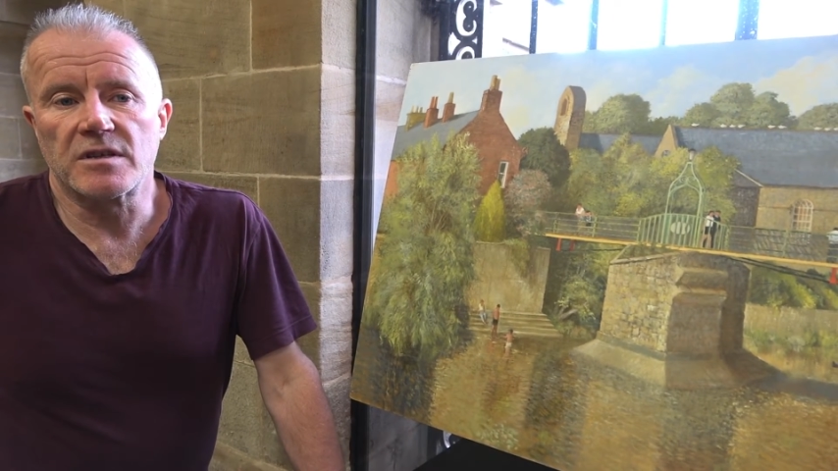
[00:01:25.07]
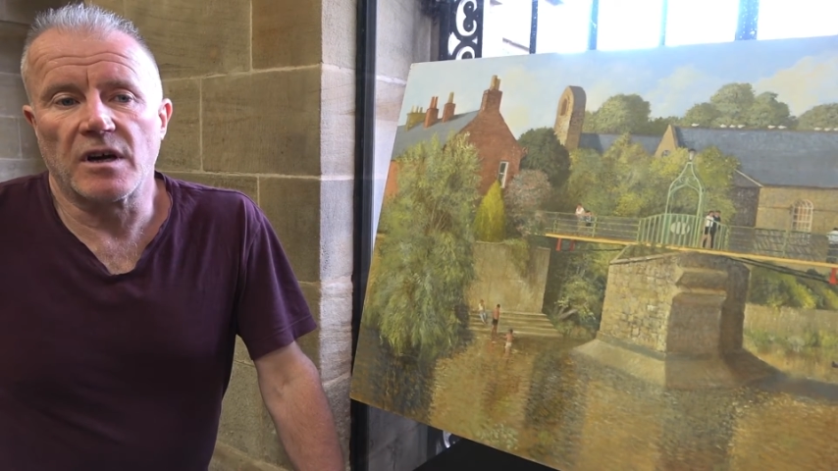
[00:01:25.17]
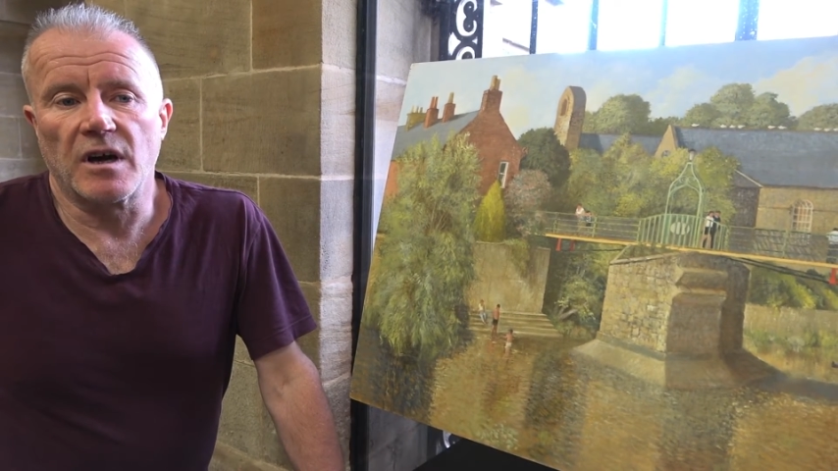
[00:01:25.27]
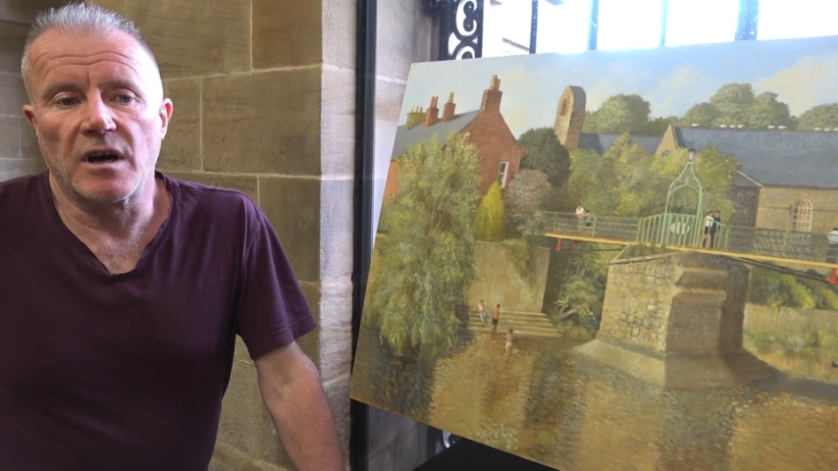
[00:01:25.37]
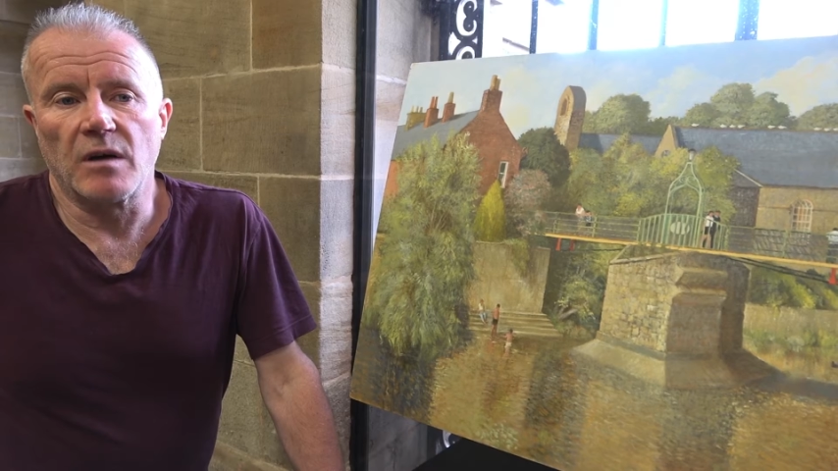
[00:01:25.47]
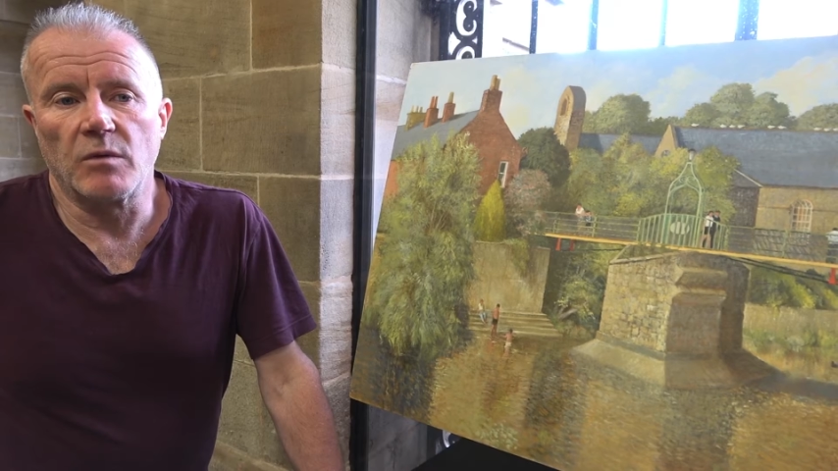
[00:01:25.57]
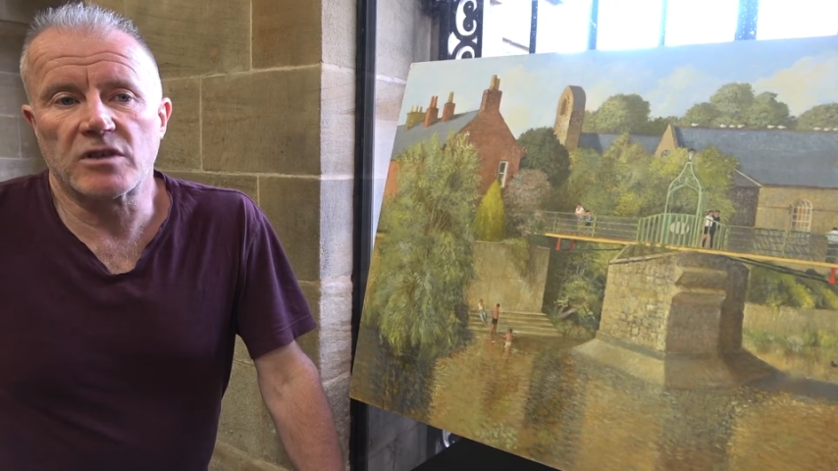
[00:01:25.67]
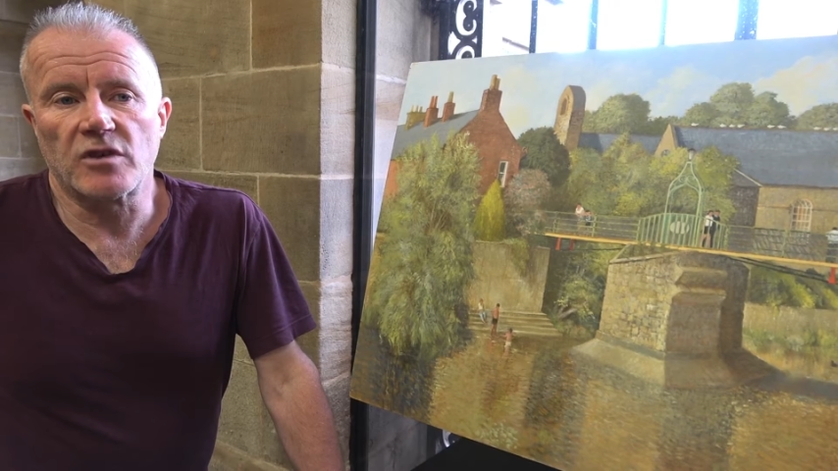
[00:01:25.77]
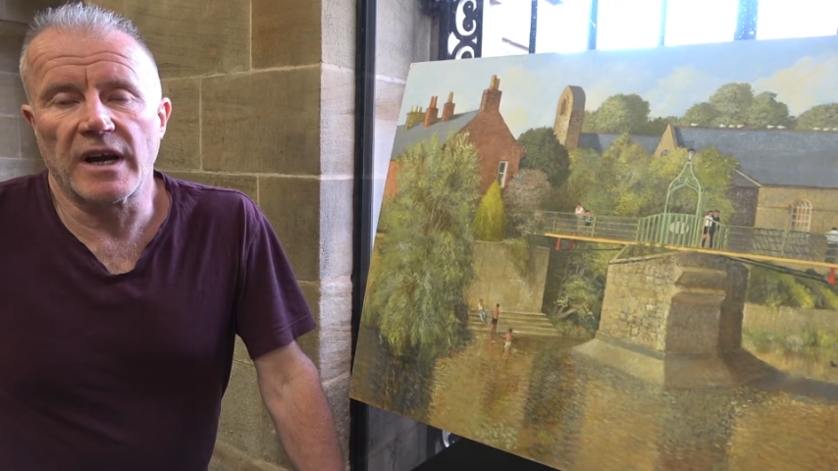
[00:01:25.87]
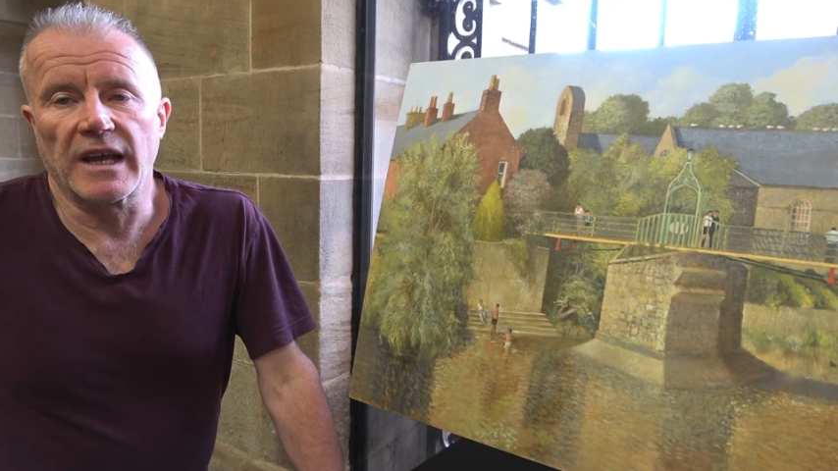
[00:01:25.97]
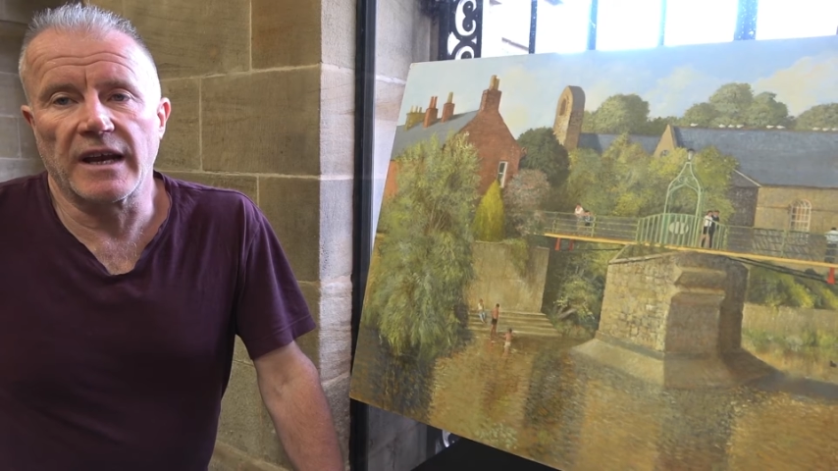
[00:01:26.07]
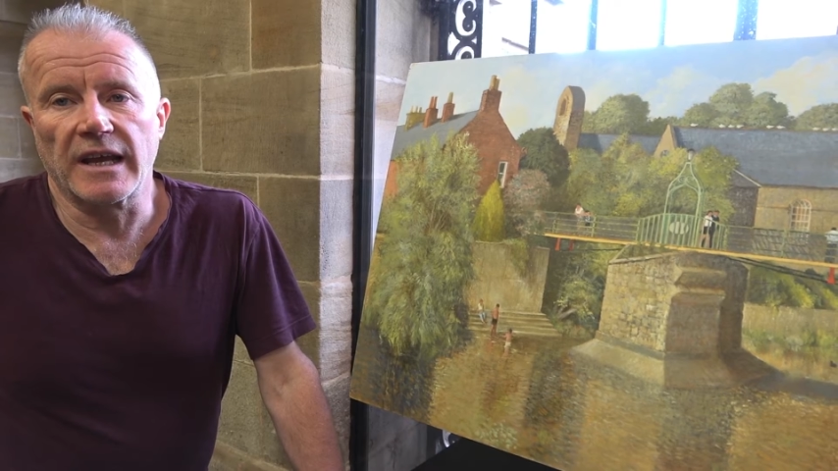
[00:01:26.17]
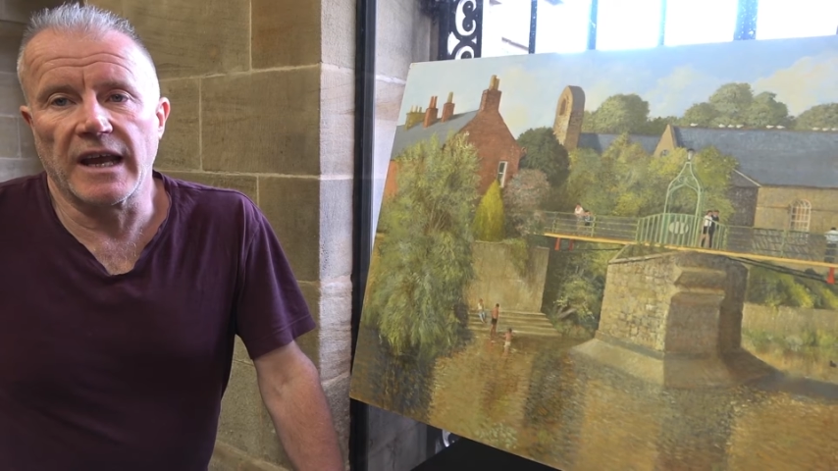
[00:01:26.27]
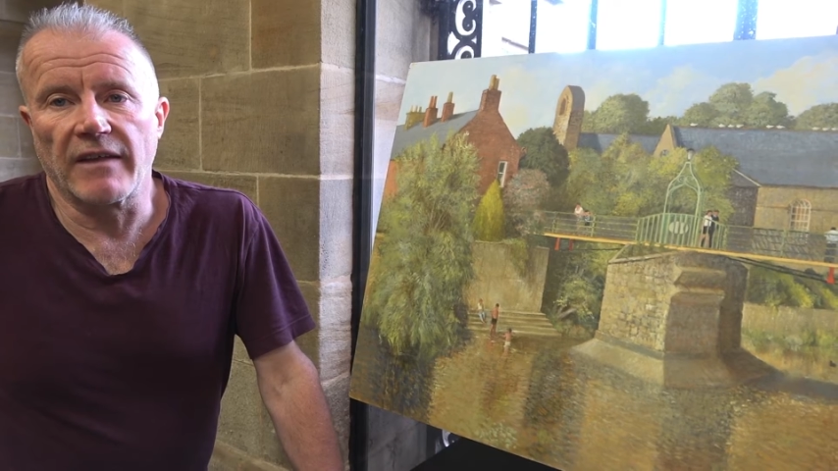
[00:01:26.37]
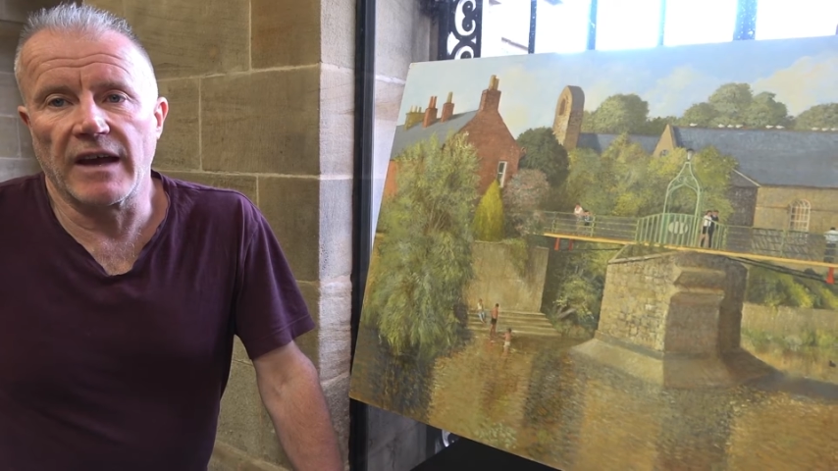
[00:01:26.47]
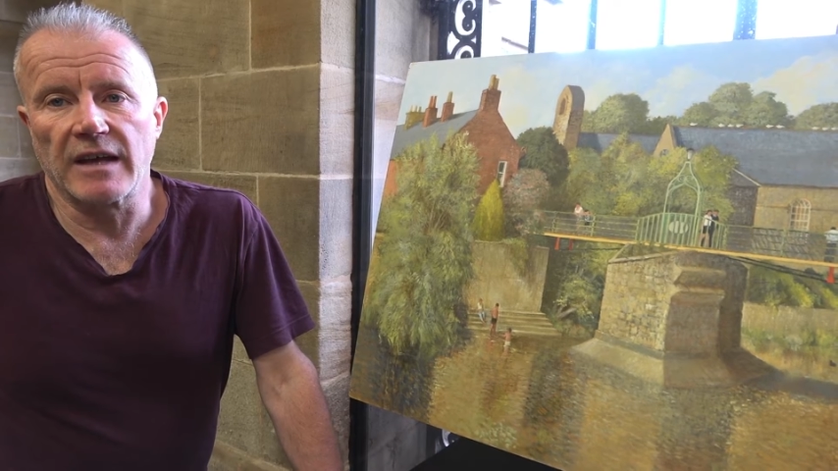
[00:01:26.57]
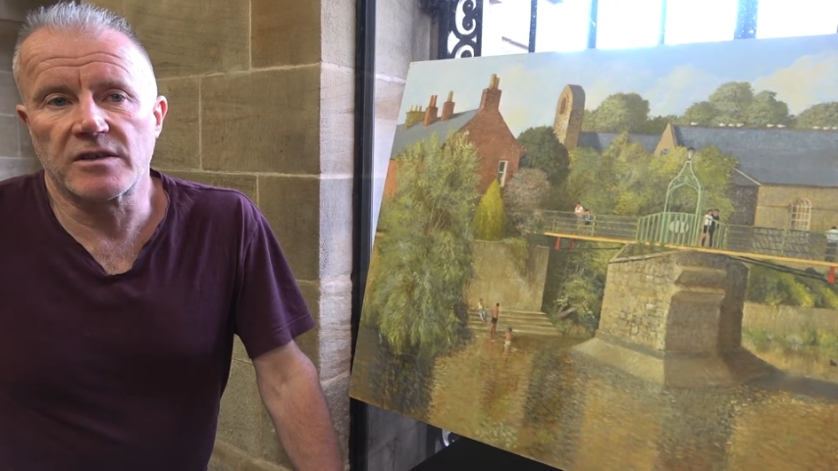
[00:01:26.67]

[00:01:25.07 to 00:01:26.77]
we're trying to get together